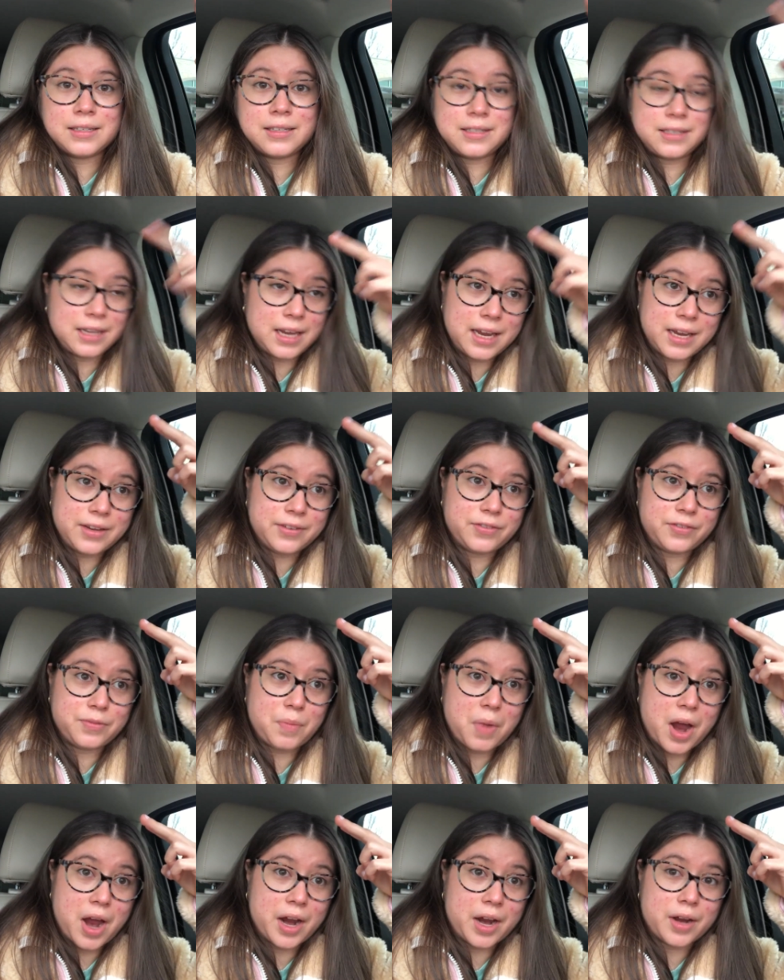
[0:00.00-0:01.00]
save
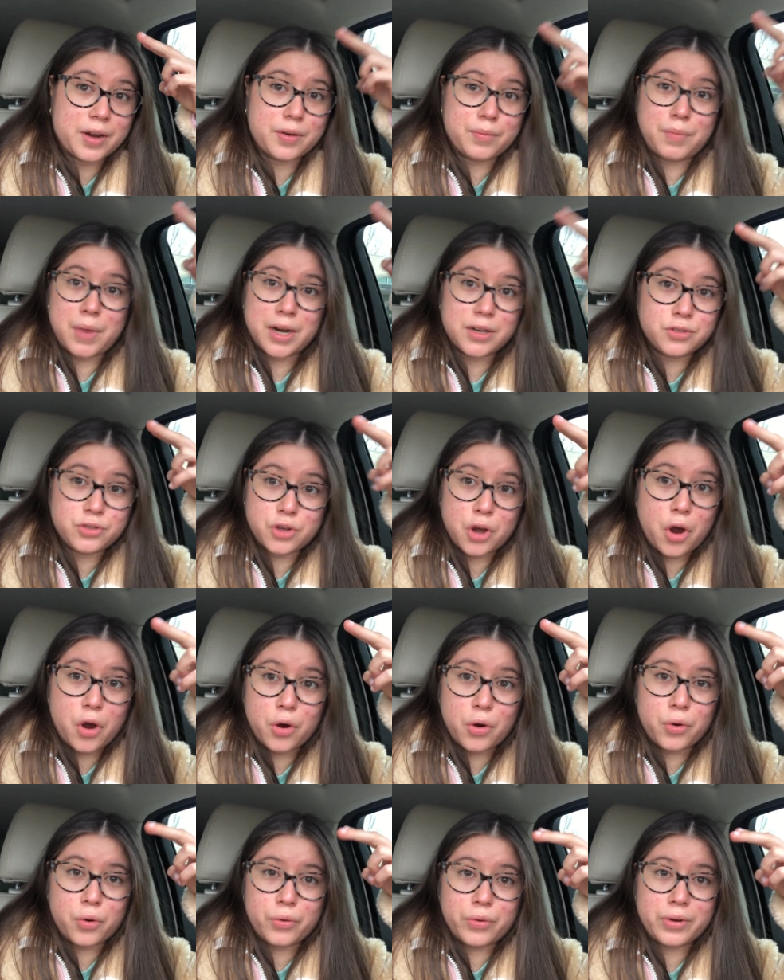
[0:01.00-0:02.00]
my, my
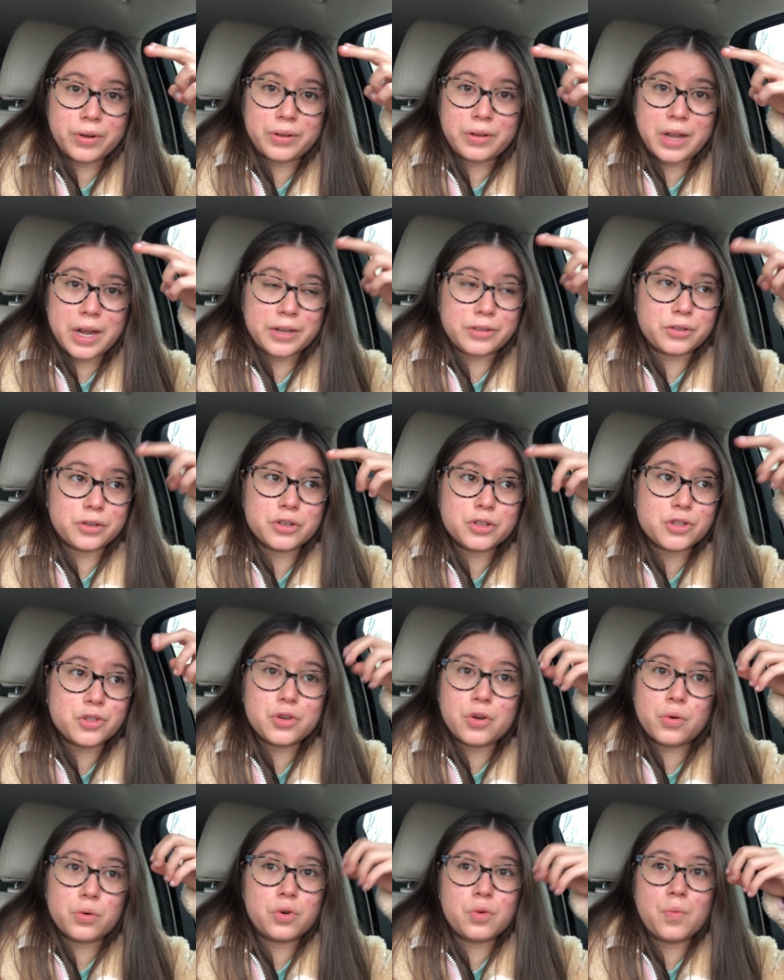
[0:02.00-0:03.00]
dough like there's
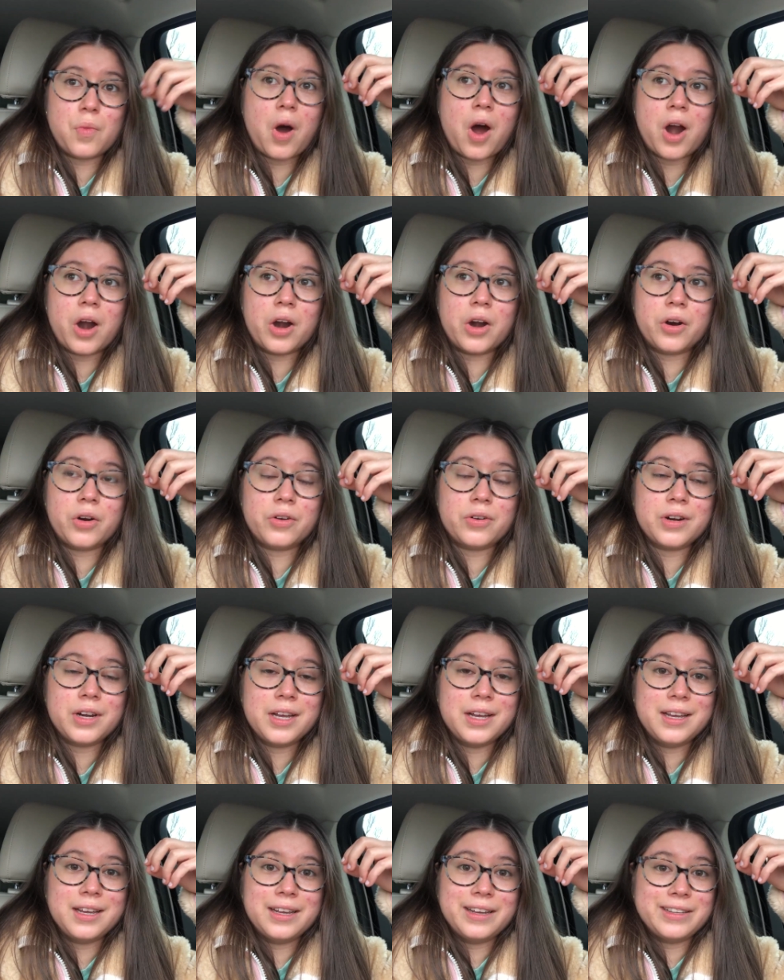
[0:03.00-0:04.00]
no tomorrow.
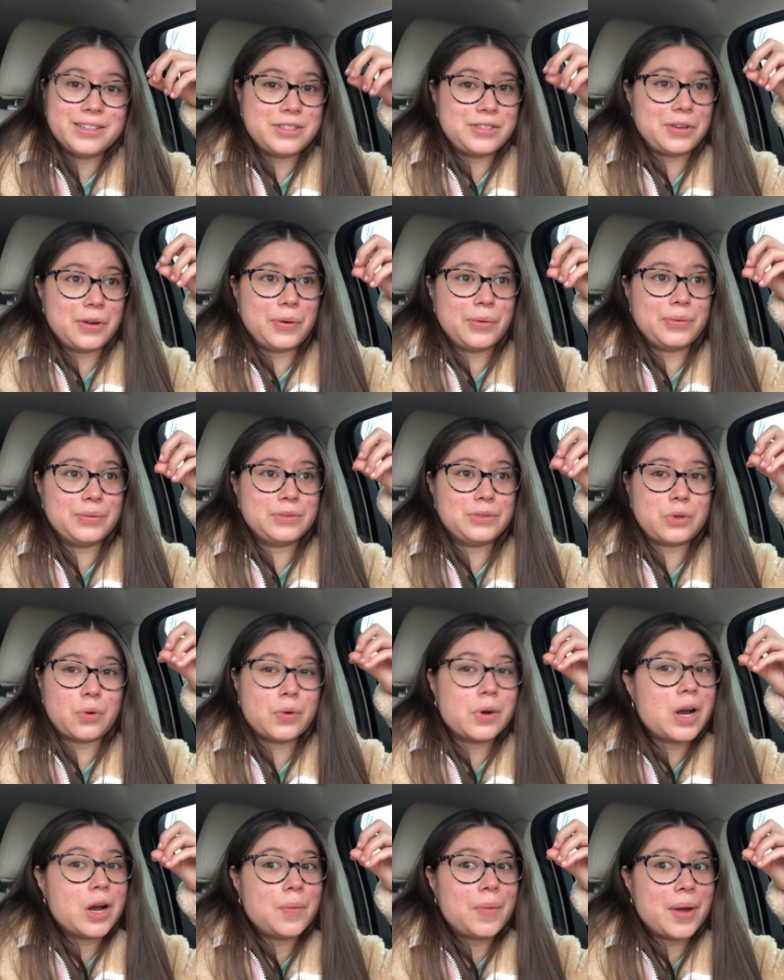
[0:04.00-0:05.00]
So
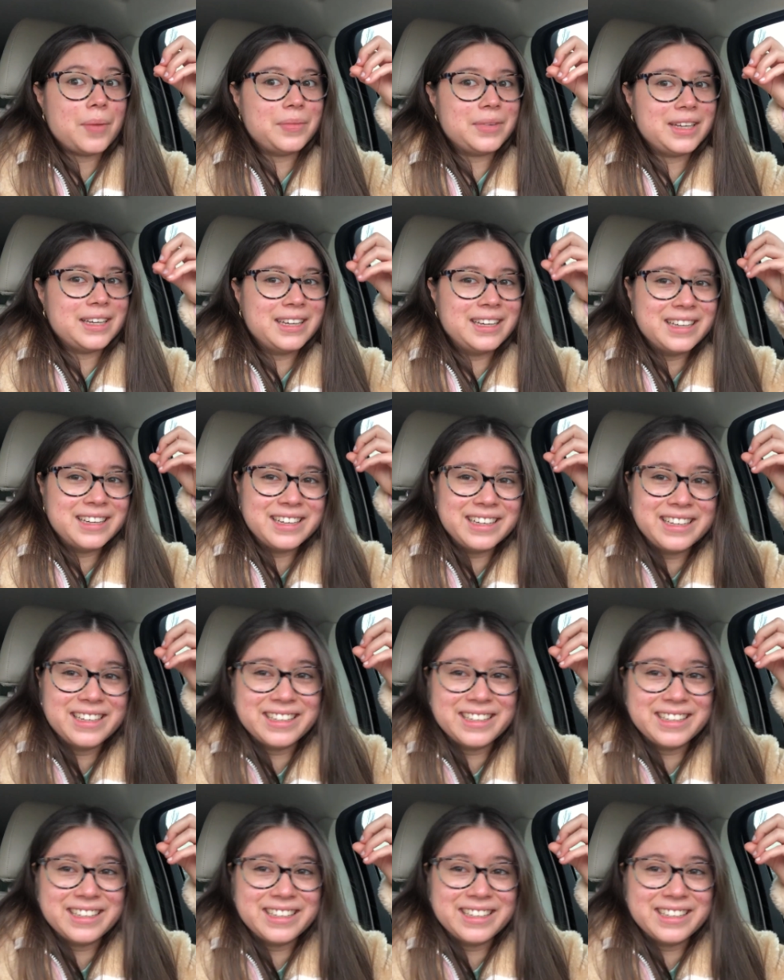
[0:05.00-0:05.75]
don't come at me.